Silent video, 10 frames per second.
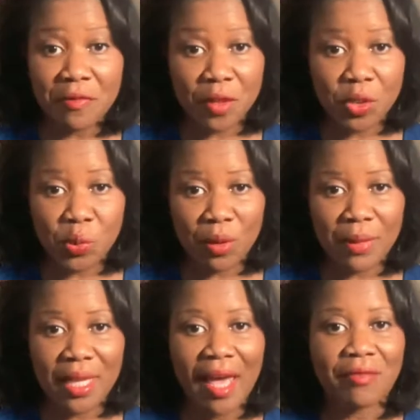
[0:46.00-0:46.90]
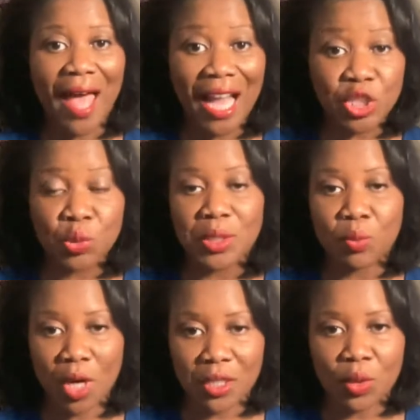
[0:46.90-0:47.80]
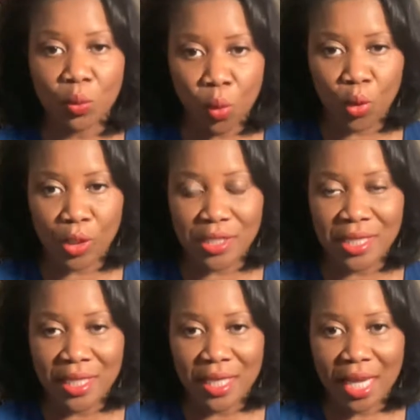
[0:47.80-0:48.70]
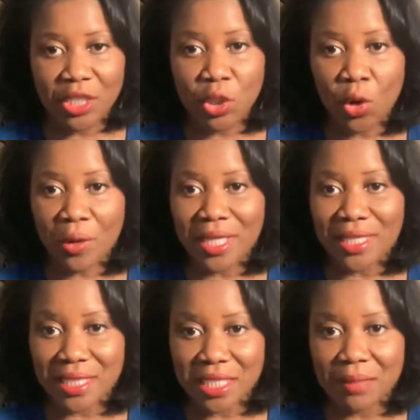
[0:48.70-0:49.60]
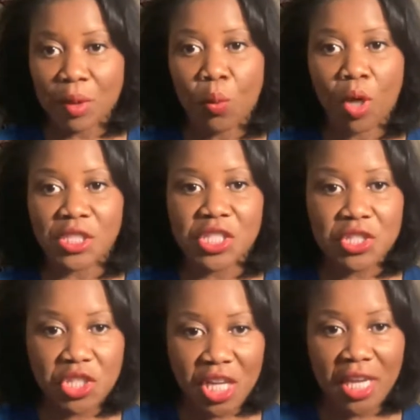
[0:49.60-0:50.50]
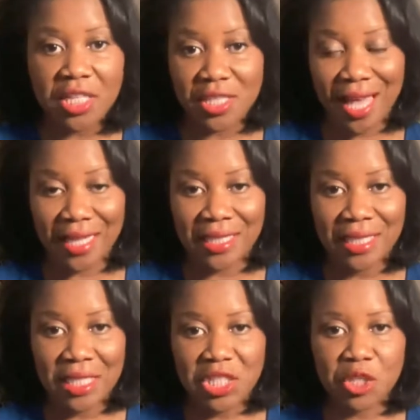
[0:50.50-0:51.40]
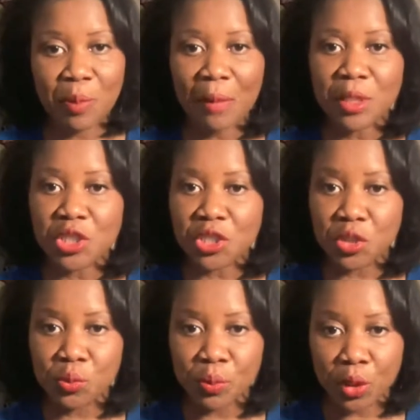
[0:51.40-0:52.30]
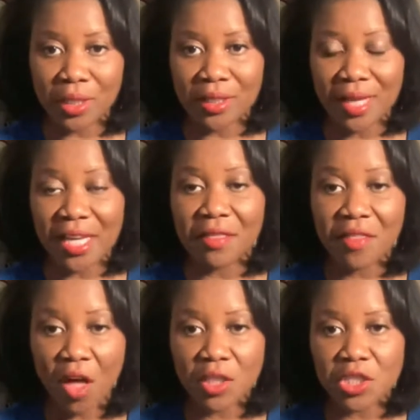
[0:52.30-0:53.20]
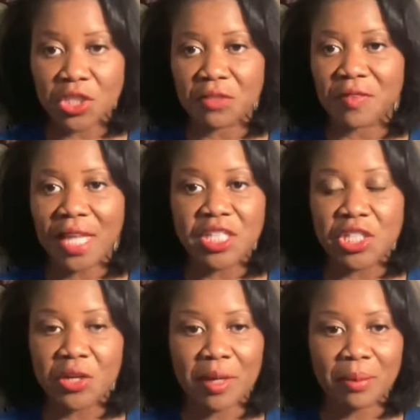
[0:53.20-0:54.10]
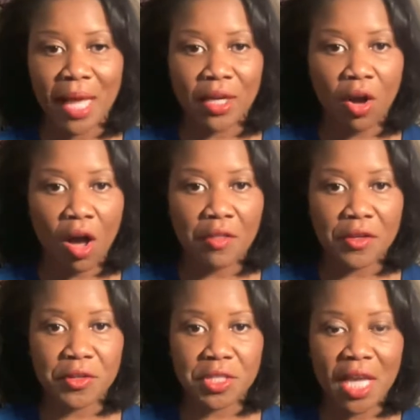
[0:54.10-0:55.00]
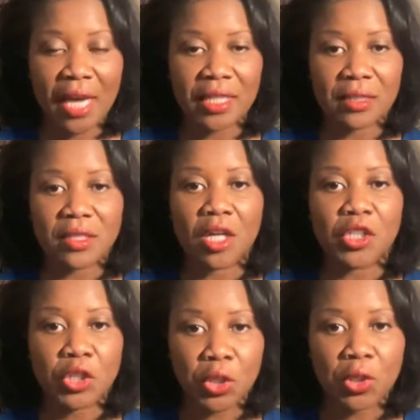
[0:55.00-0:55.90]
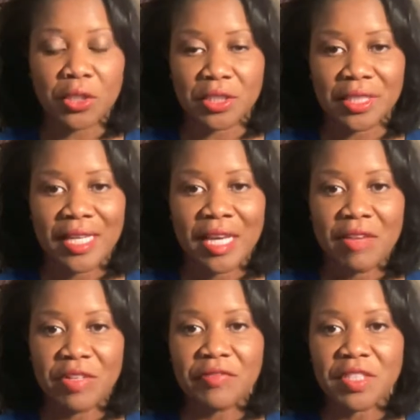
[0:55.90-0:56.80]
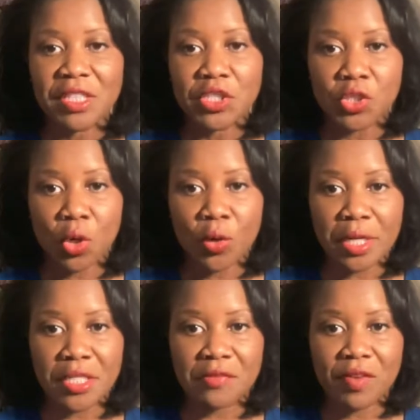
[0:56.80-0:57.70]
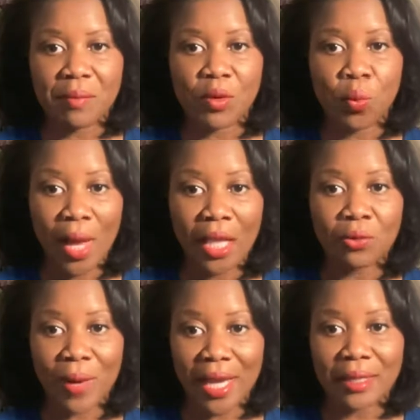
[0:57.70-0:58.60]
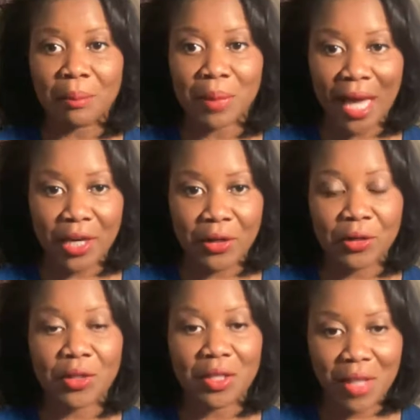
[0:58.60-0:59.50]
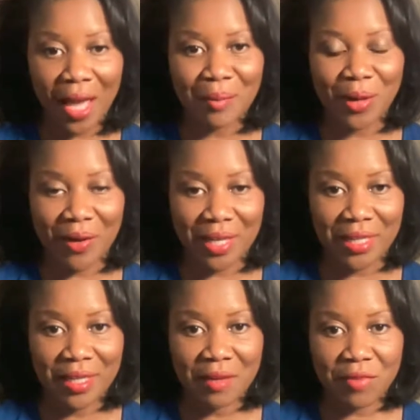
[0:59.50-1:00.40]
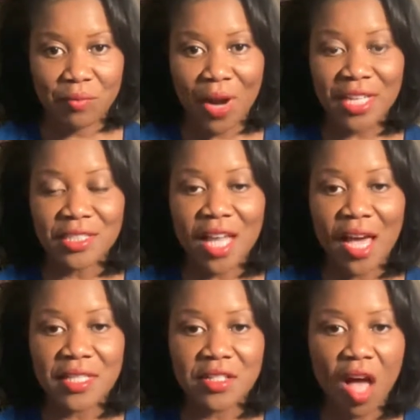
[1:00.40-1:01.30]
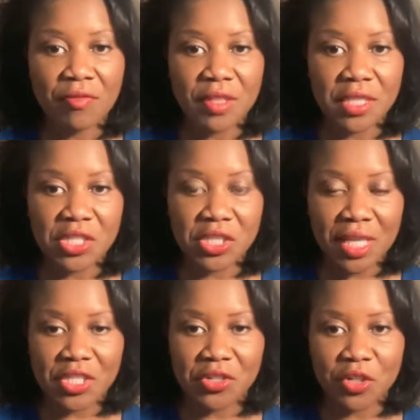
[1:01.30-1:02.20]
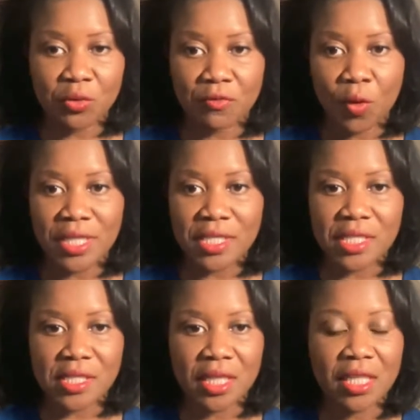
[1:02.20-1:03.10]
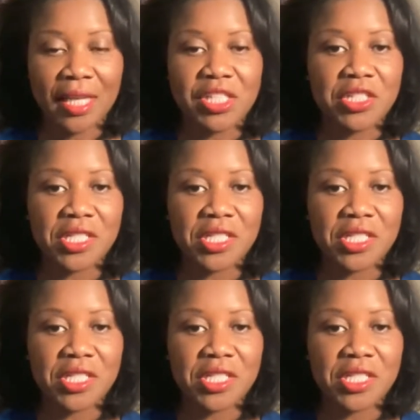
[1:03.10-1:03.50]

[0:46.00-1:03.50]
of those women have actually won awards. And Glory Edim wants to change that. She's published a new book, an anthology of legendary Black authors titled On Girlhood. 15 stories from the well read Black Girl Library. From recognized novelists to lesser known voices, the collection